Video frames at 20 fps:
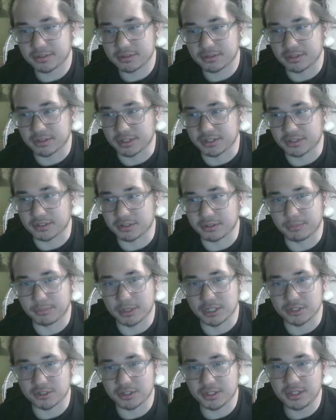The Sykes is going to
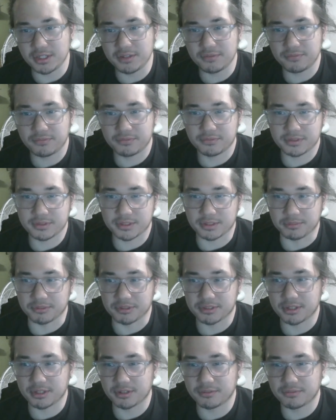banish the Keef, summon
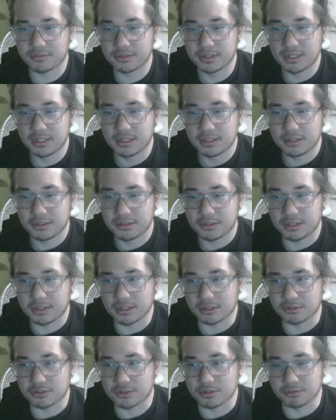itself,
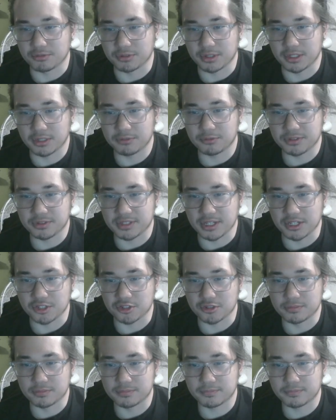get our tuner in rotation,